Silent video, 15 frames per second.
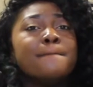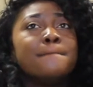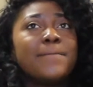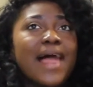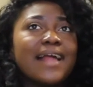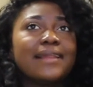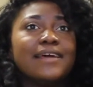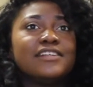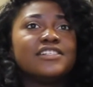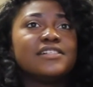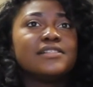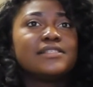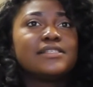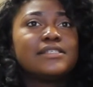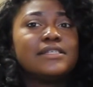Black
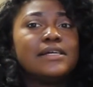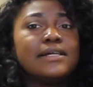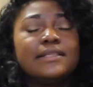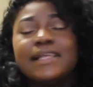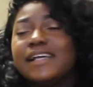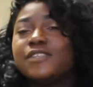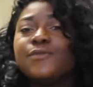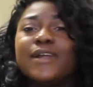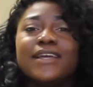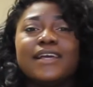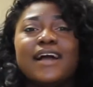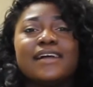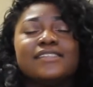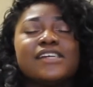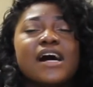Legends. That's when it
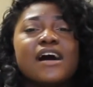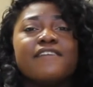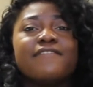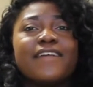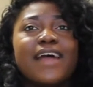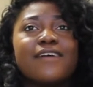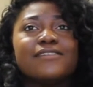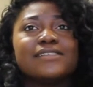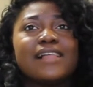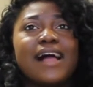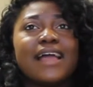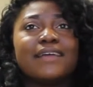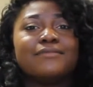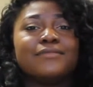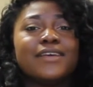got tough, and I was
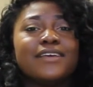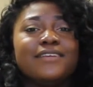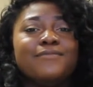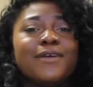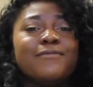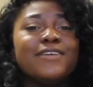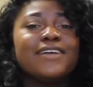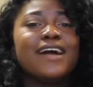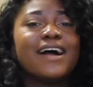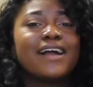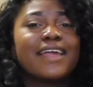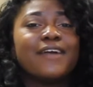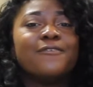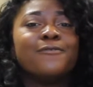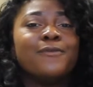like, man, maybe
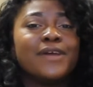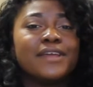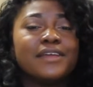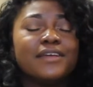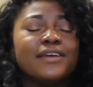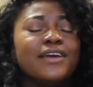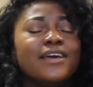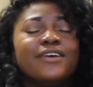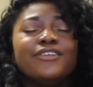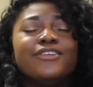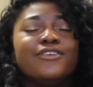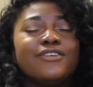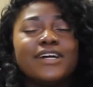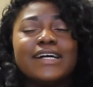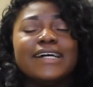God can wait.
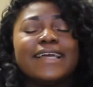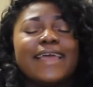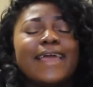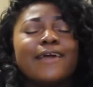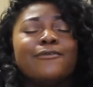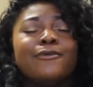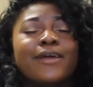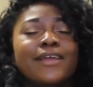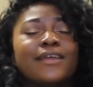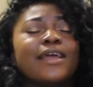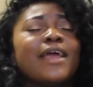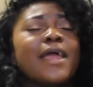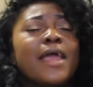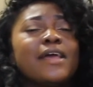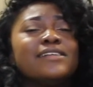No, God can't wait.
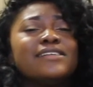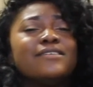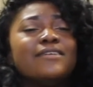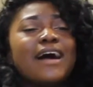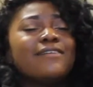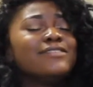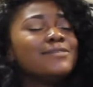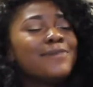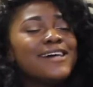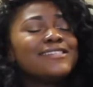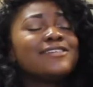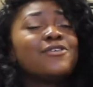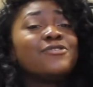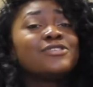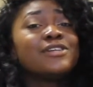So I was about
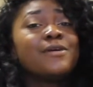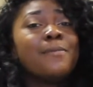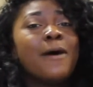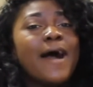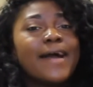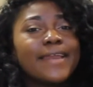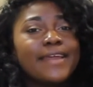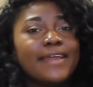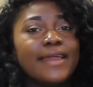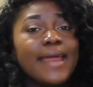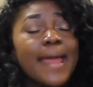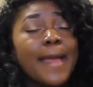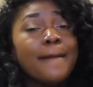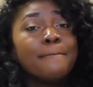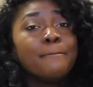to go to the party,
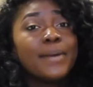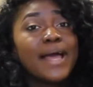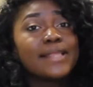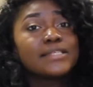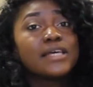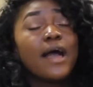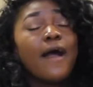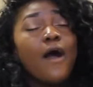but